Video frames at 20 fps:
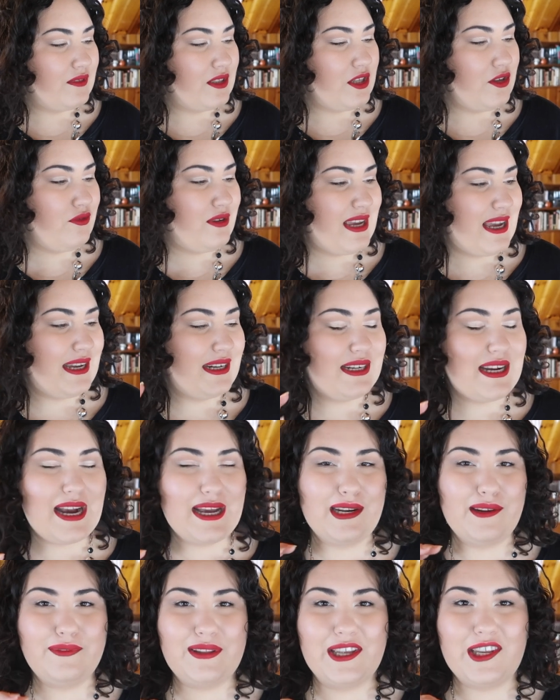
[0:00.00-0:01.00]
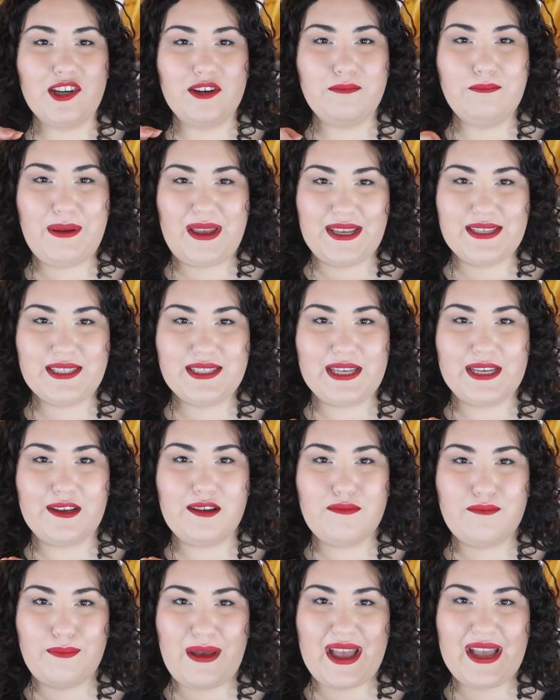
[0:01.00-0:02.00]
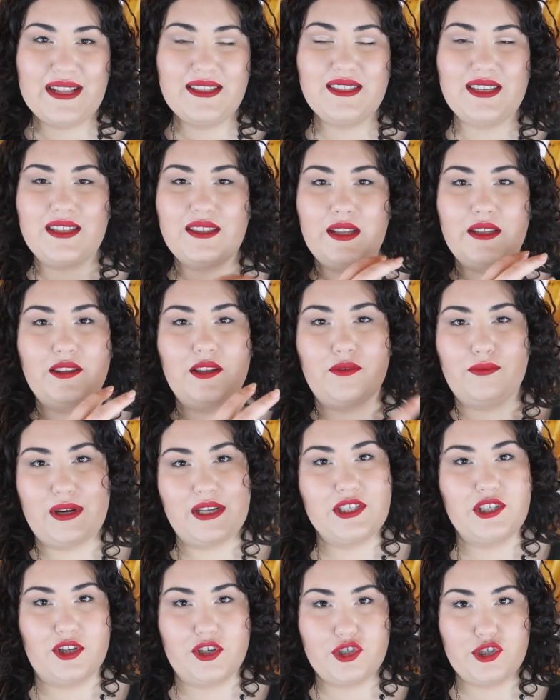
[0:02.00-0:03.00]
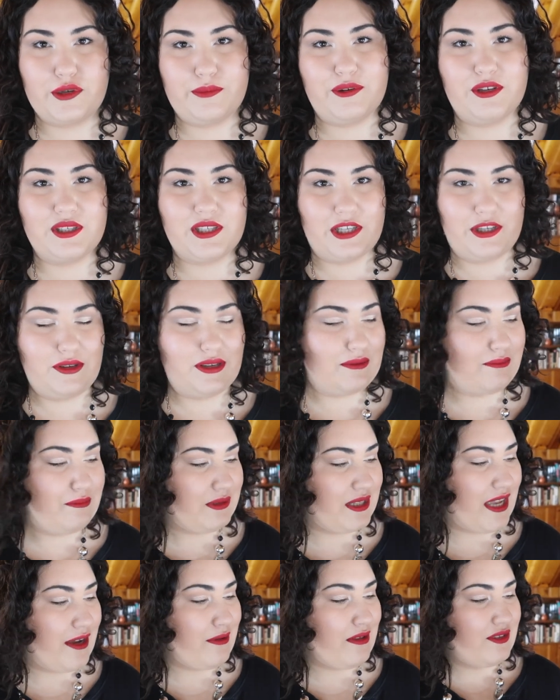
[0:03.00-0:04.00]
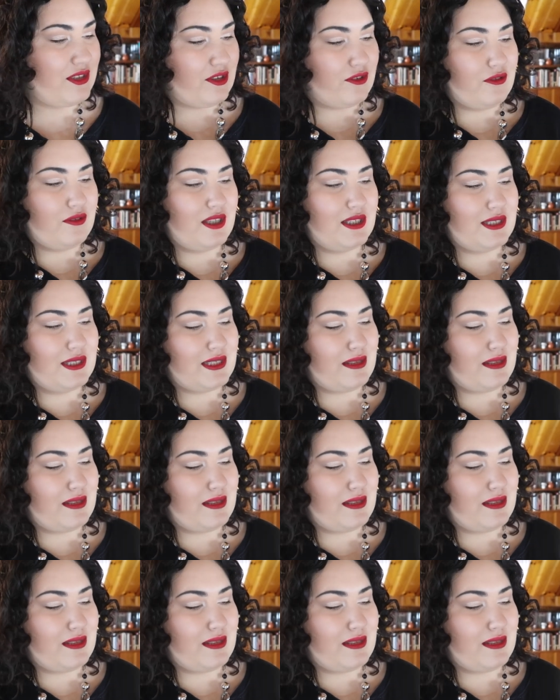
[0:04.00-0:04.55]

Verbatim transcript: you get kind of like your basic mattes and then the rest are shimmers that you can play with. So this